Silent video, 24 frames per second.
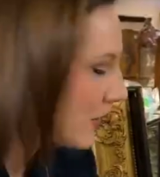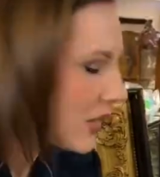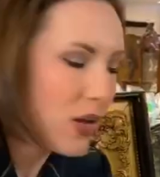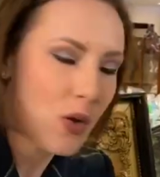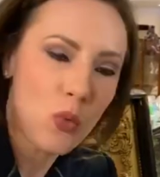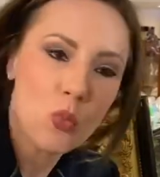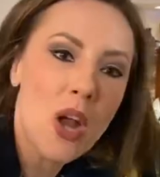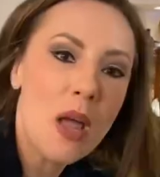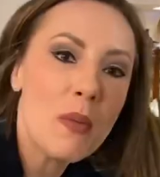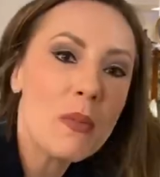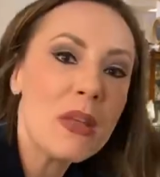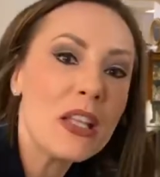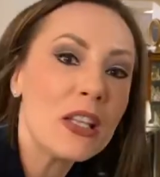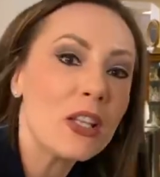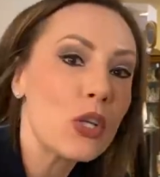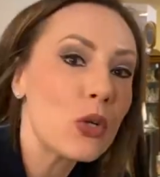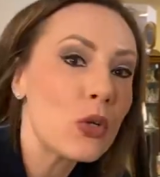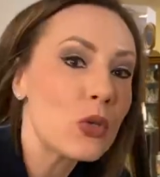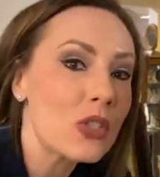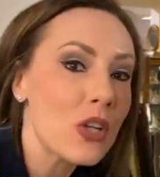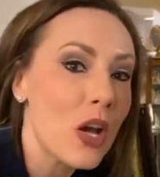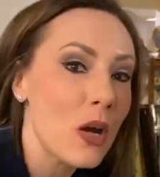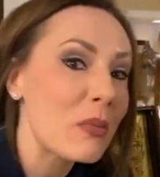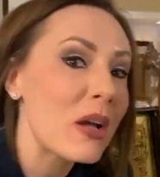Remy
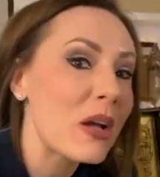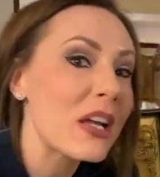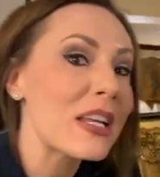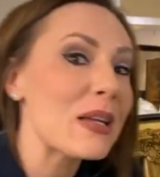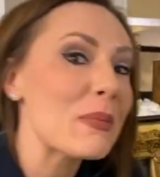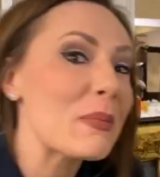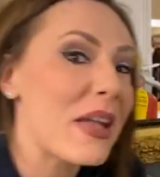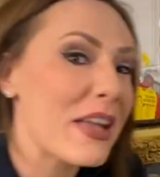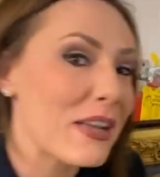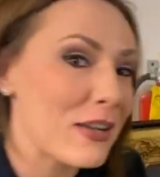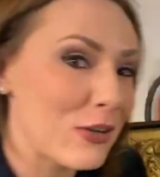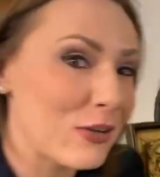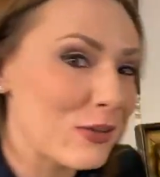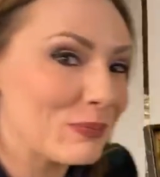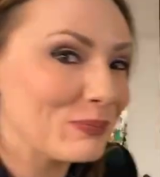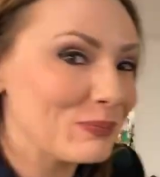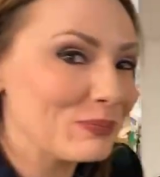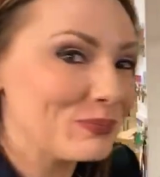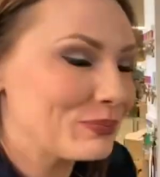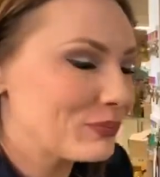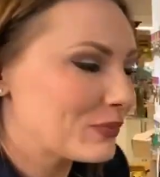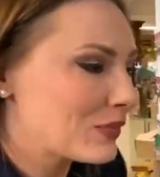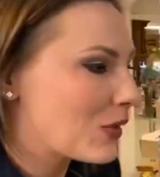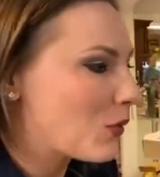Lou's our moneymaker.
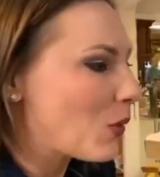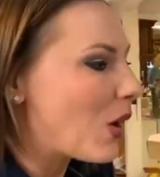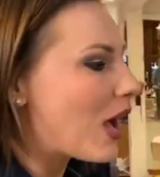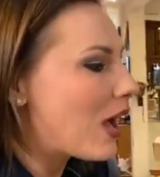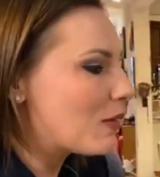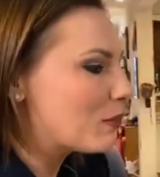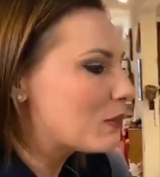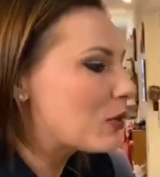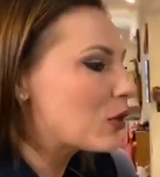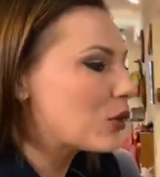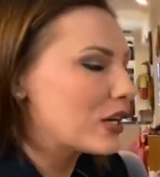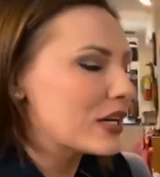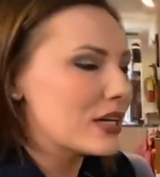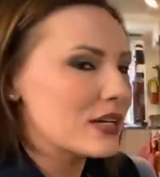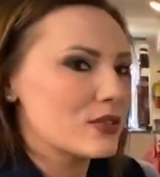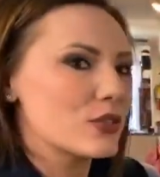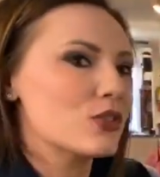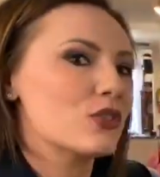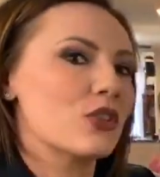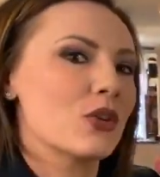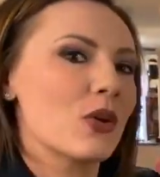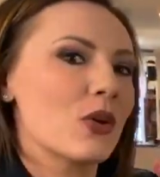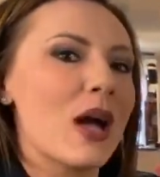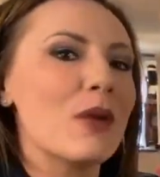Well, Murray is
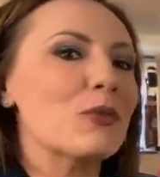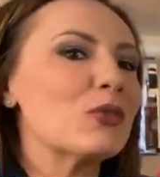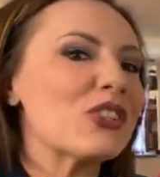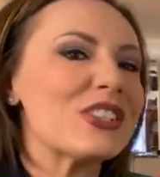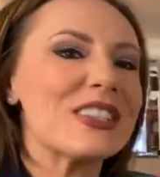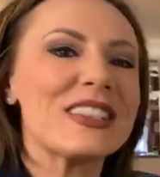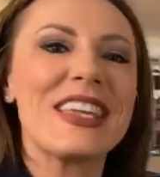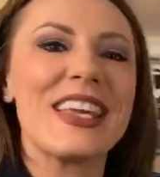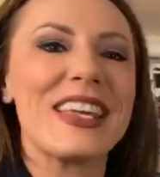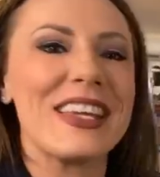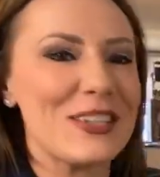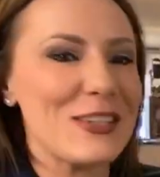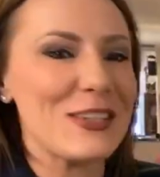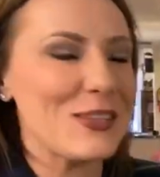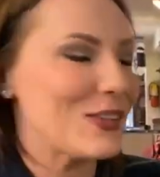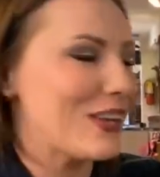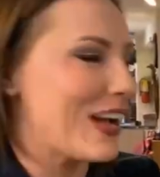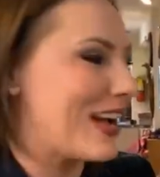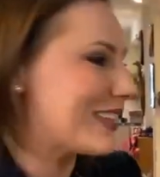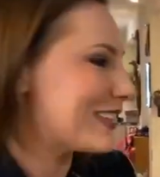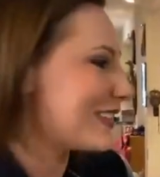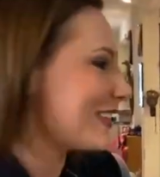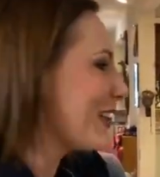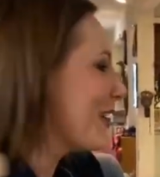too. I'm just kidding,
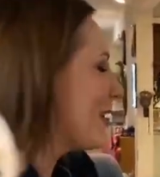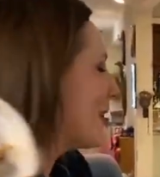you guys.